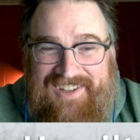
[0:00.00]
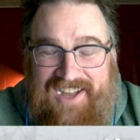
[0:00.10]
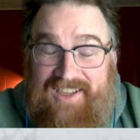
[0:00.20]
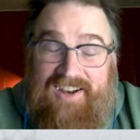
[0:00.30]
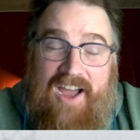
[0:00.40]

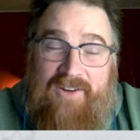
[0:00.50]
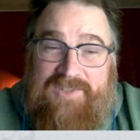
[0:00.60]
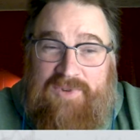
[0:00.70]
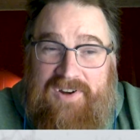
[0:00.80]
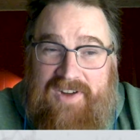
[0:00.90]
I
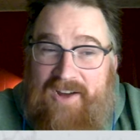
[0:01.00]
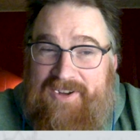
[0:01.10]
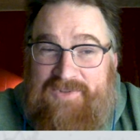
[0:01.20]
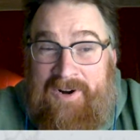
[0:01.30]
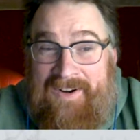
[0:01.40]
always
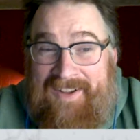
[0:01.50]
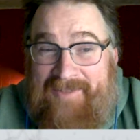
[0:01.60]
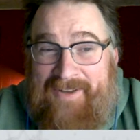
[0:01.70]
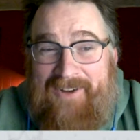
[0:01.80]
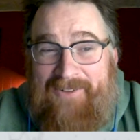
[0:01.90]
worry
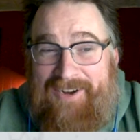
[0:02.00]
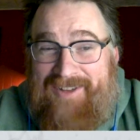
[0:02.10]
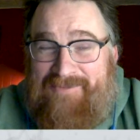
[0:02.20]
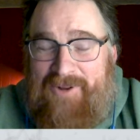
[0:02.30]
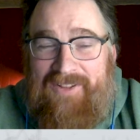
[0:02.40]
about what
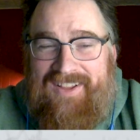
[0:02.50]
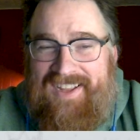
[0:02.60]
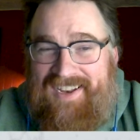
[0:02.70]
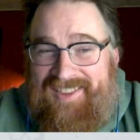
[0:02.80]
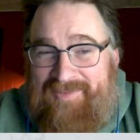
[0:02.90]
I'm rolling
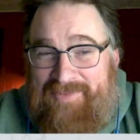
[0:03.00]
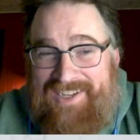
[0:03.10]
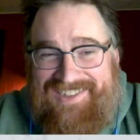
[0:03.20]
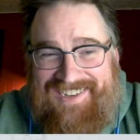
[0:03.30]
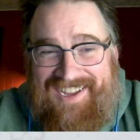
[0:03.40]
in at the
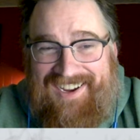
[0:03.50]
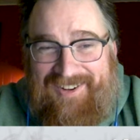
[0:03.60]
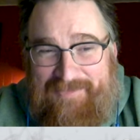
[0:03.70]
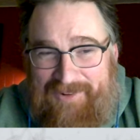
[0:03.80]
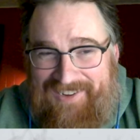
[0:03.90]
beach at
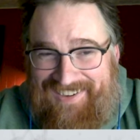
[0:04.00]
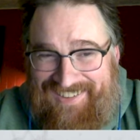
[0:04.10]
Anchor Point.